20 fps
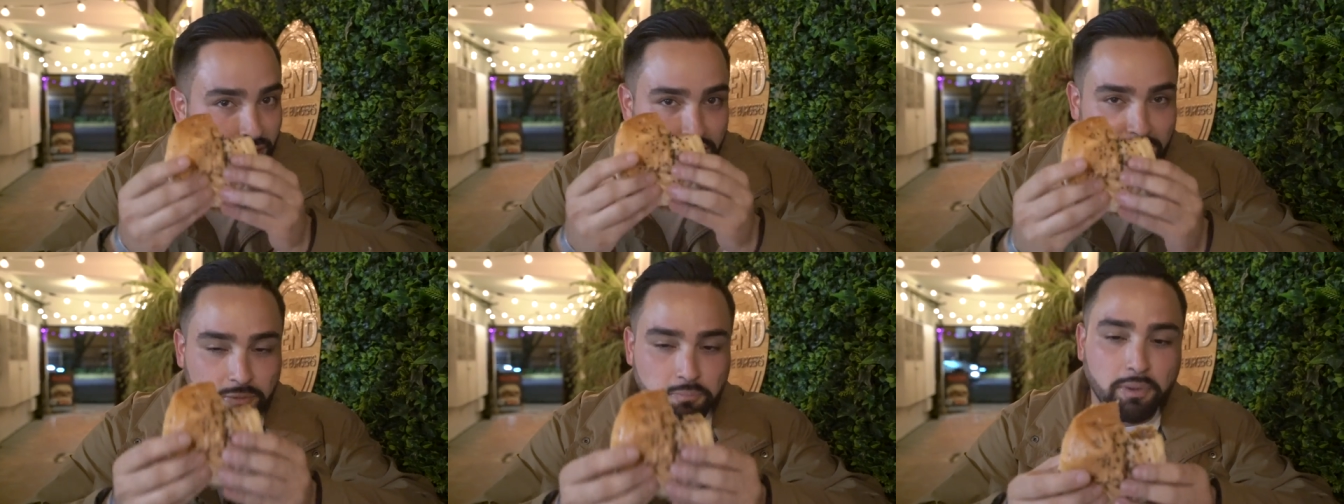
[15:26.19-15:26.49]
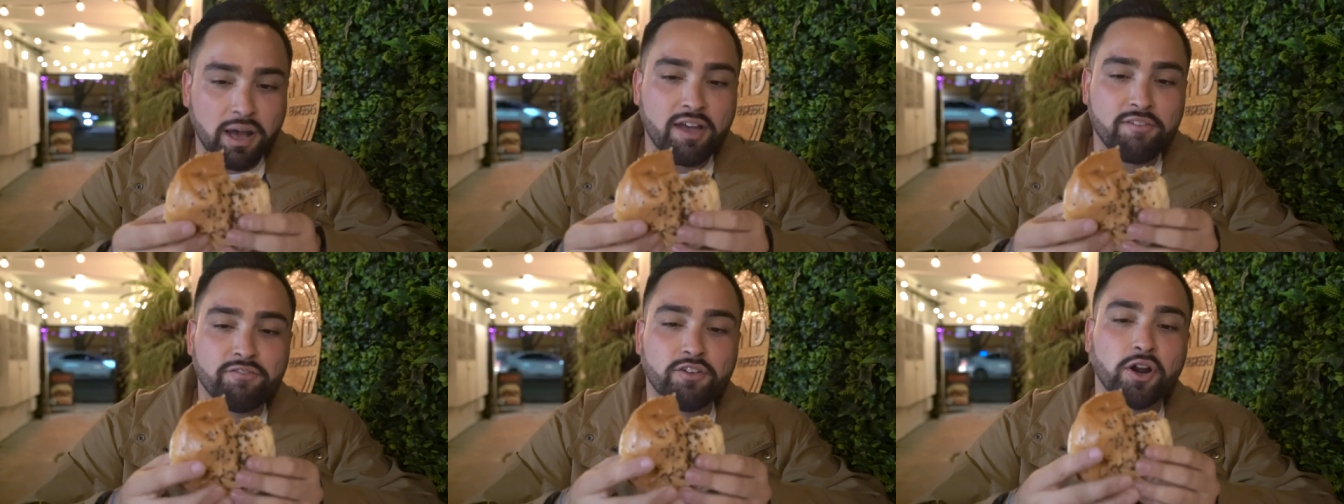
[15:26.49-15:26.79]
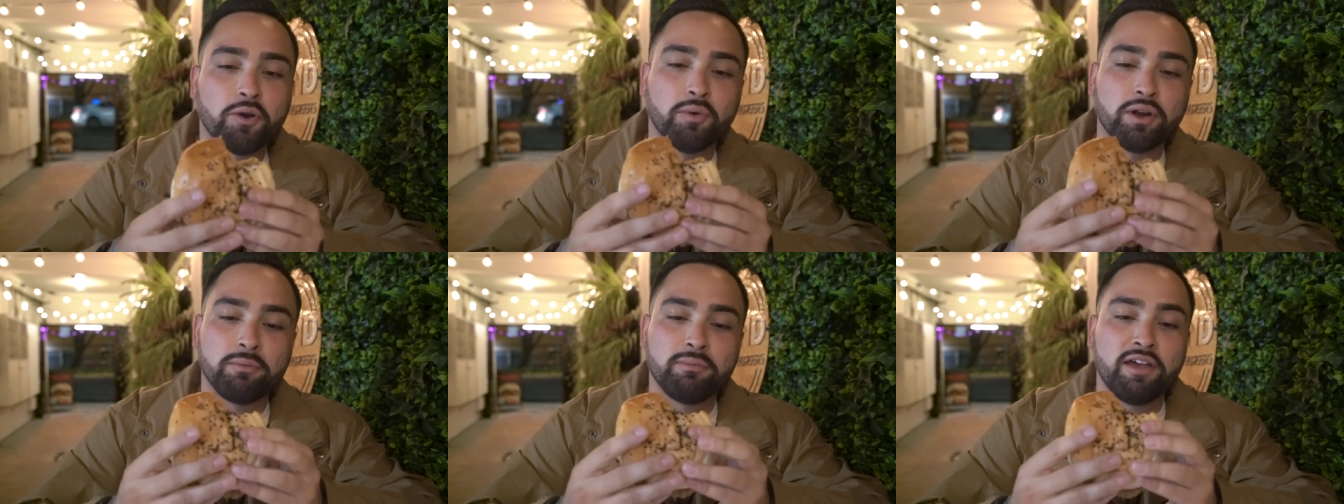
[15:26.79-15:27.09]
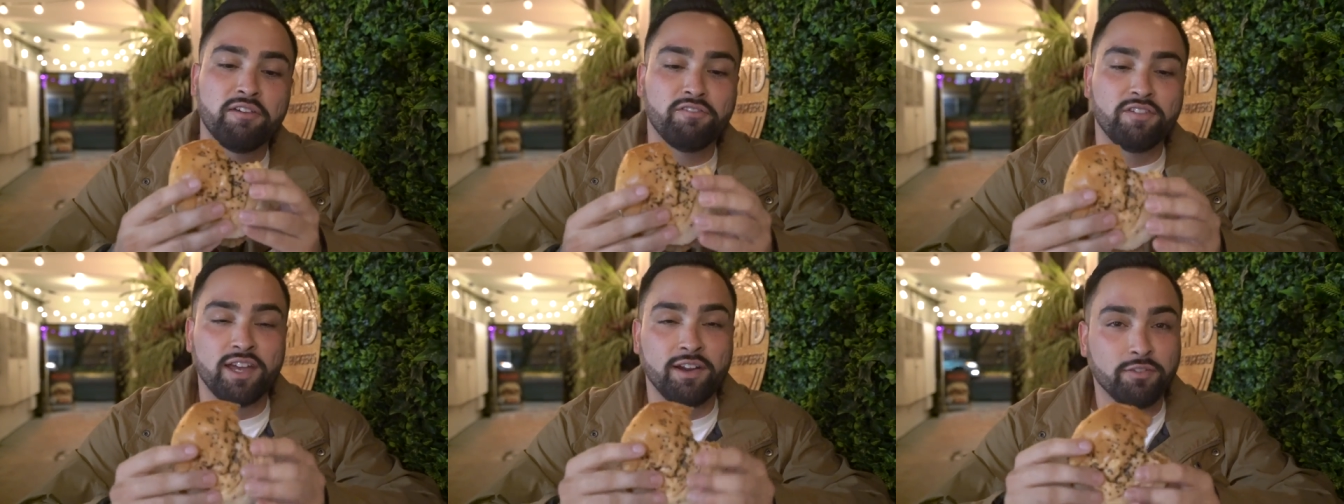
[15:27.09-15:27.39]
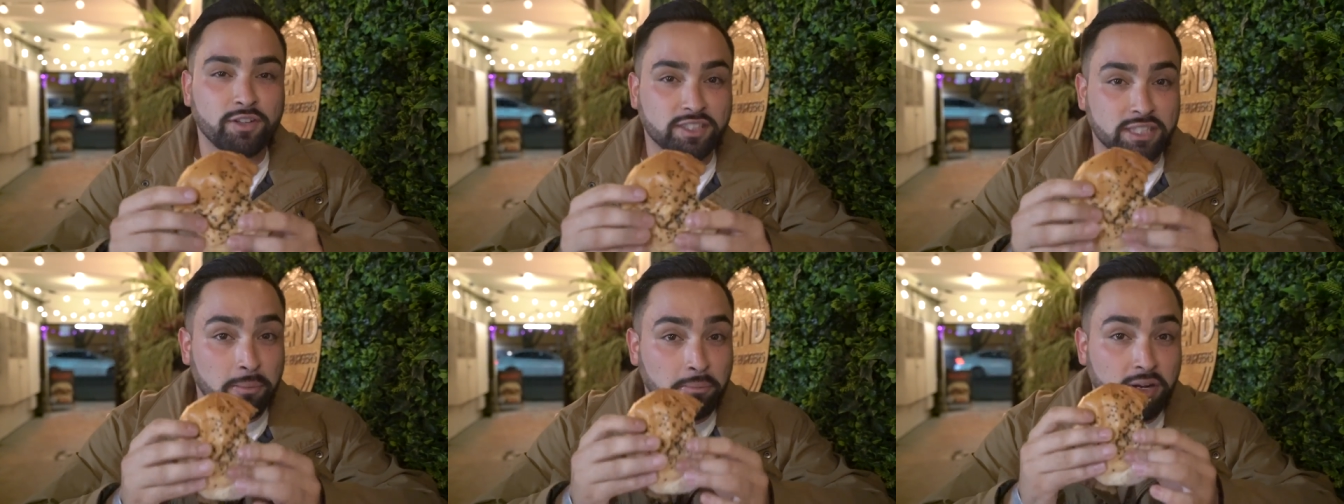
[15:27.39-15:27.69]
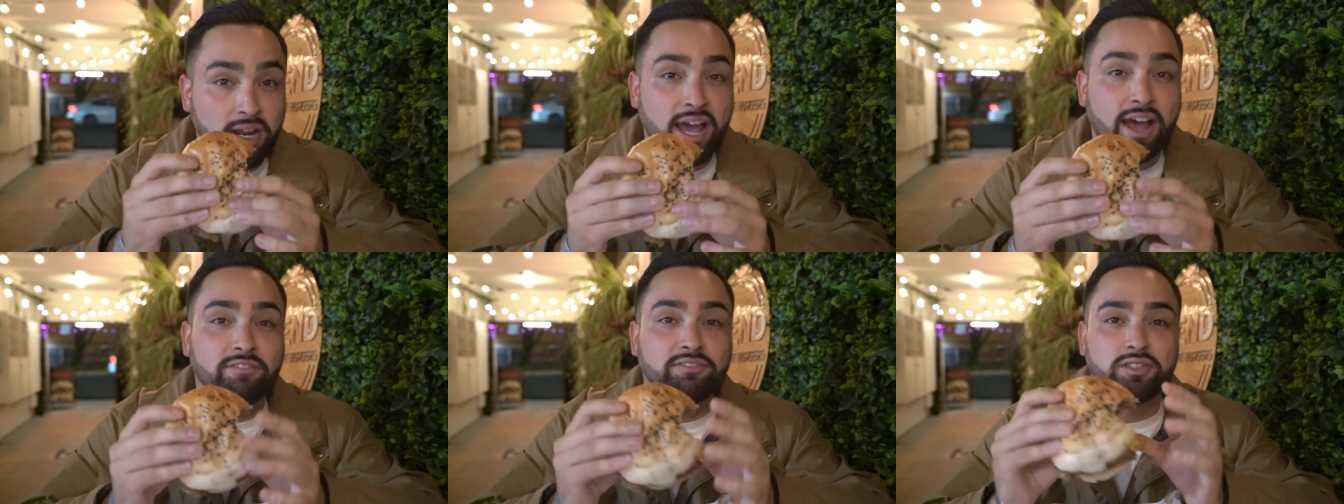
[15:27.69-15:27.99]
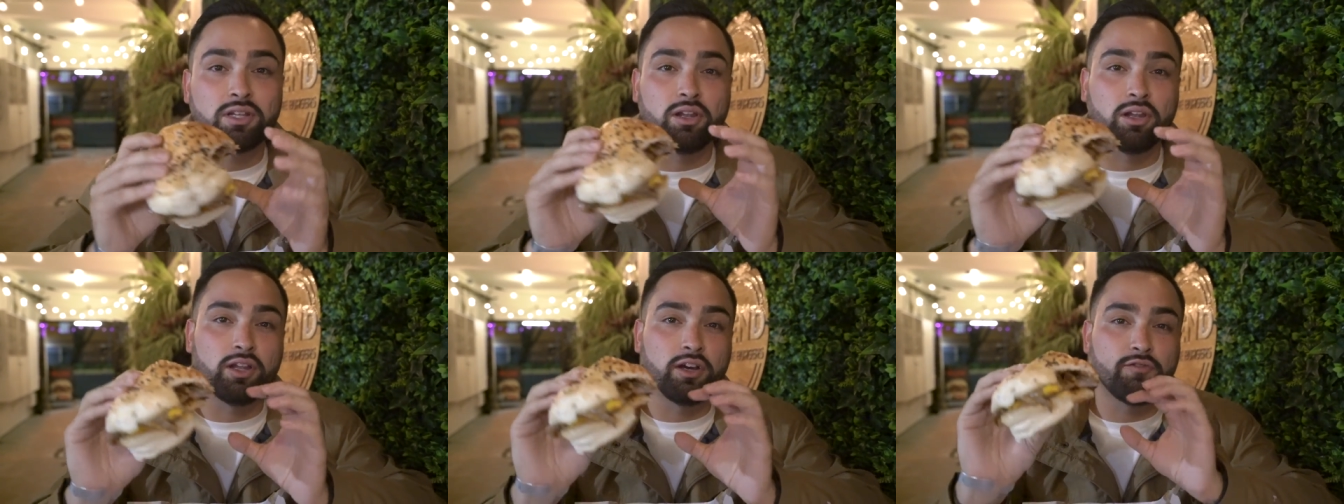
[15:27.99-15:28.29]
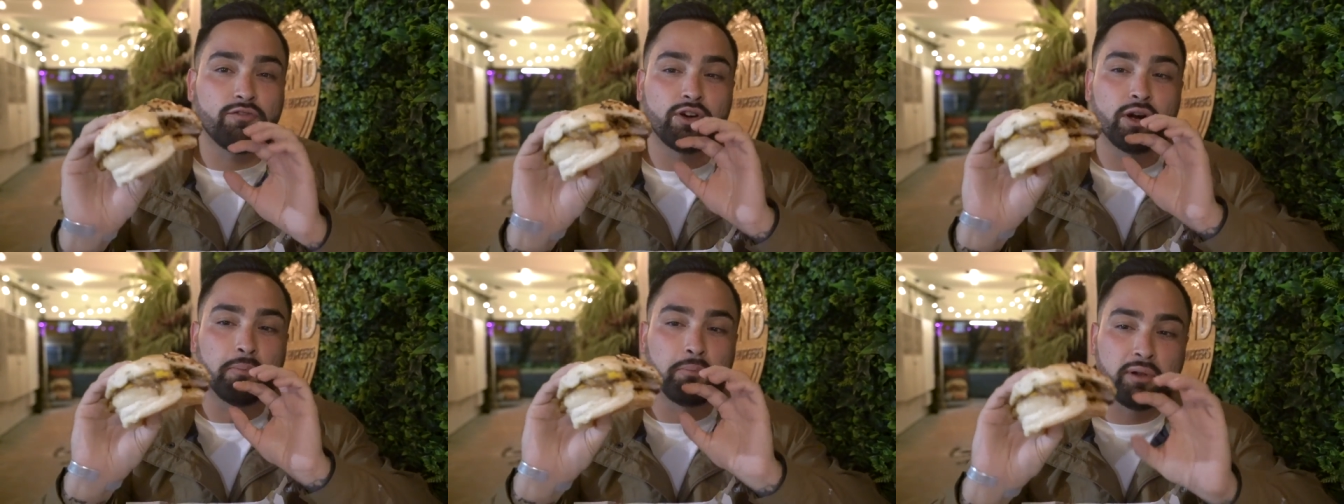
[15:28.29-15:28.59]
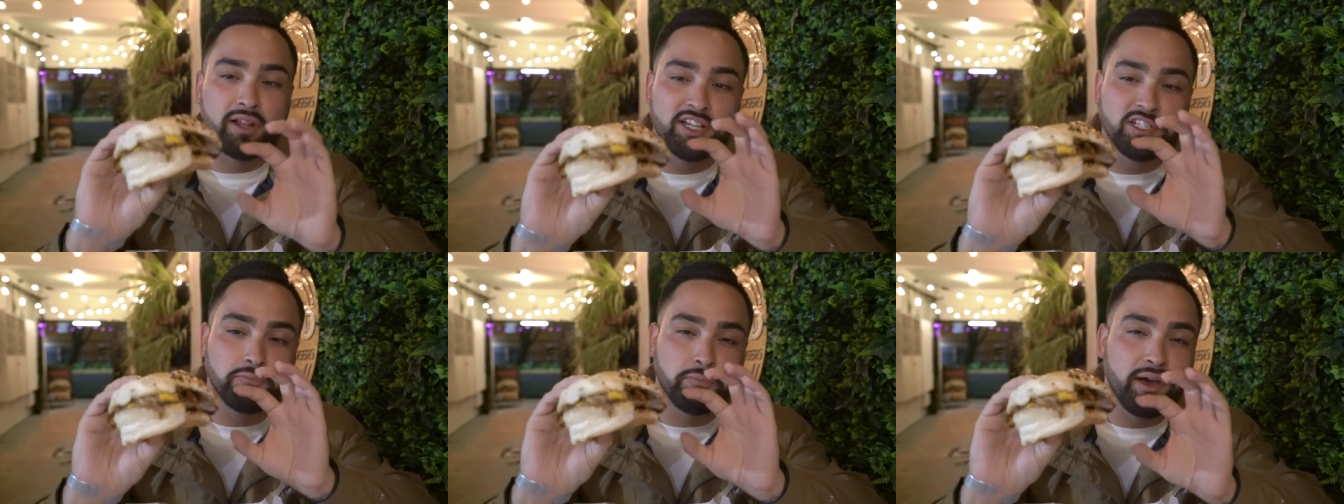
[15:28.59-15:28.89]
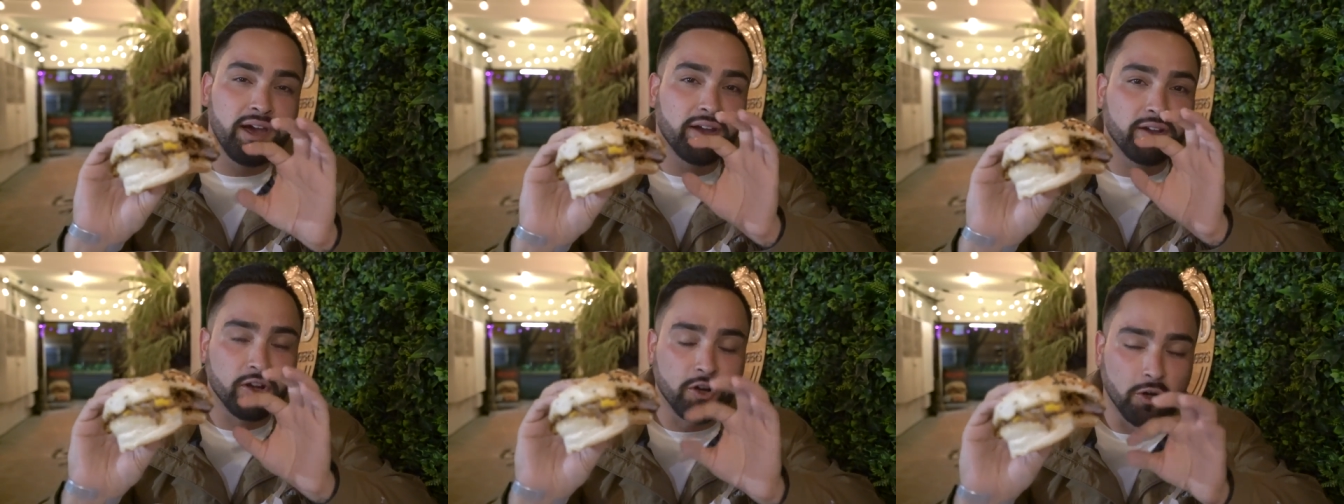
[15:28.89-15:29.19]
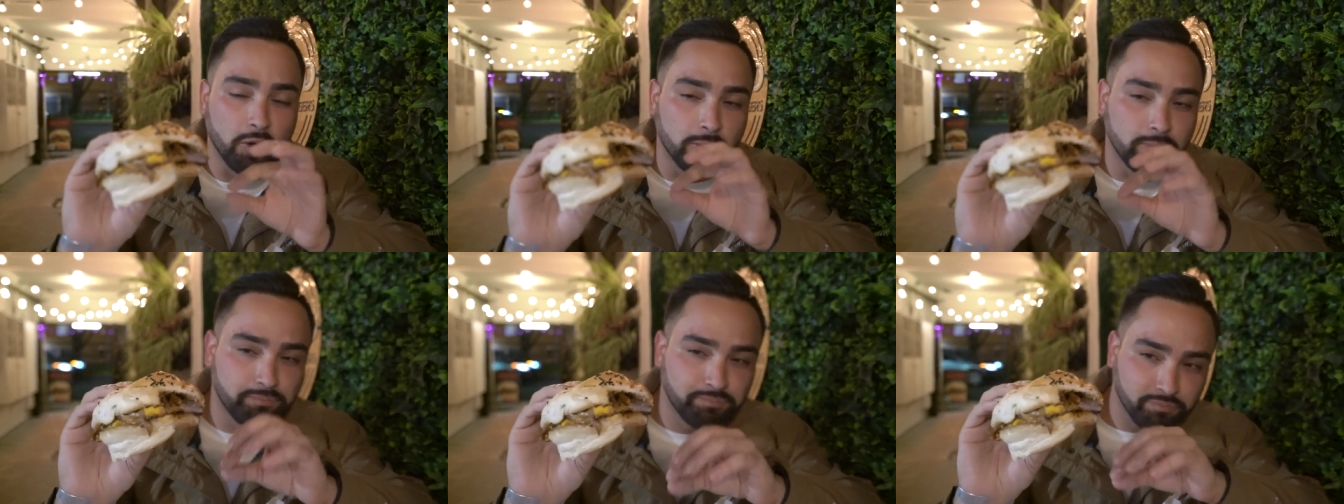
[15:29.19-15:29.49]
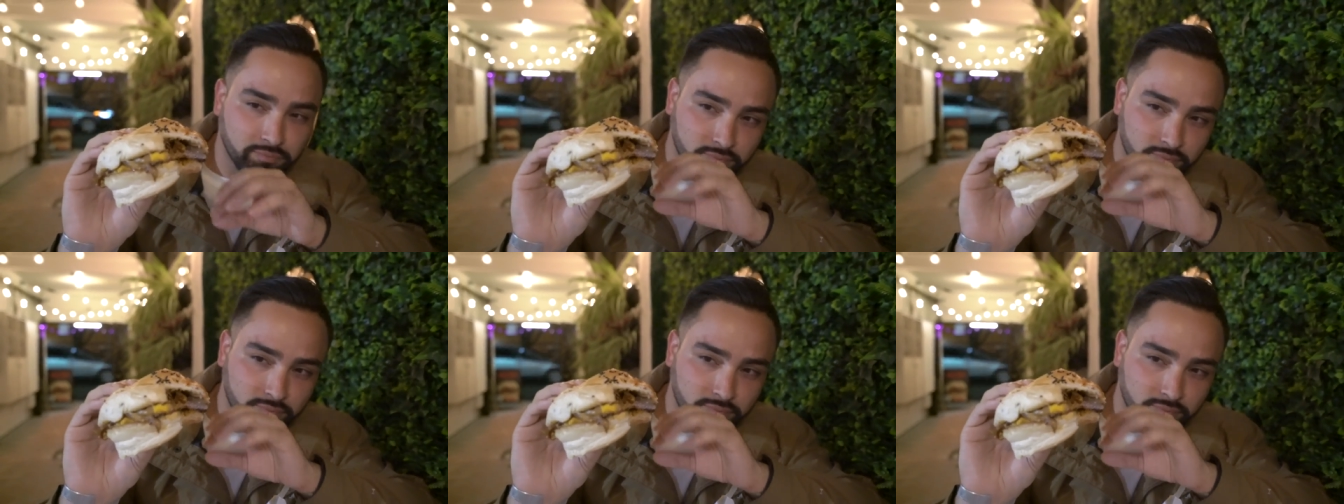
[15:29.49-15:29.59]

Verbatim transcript: It's by far one of my favorites. I'm gonna have to look for a place back home